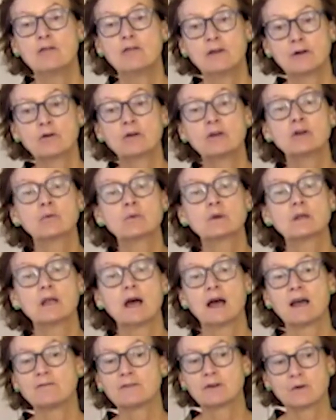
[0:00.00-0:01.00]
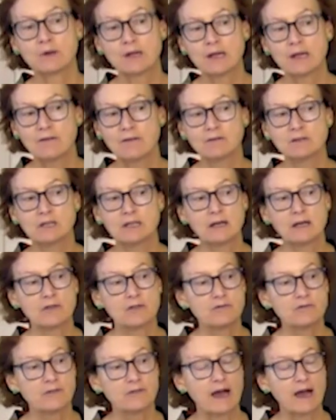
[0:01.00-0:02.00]
they're going to rely very heavily
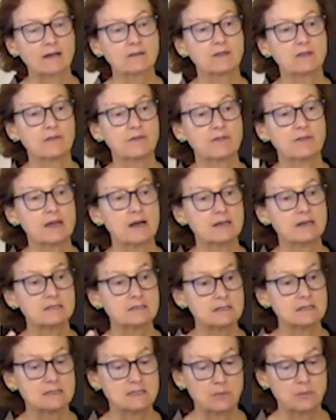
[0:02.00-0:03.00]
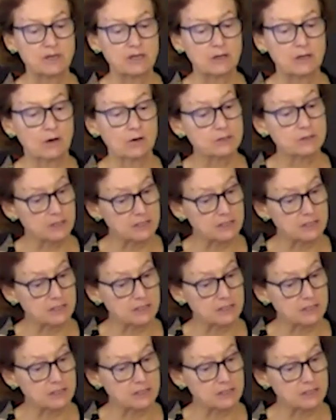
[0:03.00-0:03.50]
on the fact that the ICCPR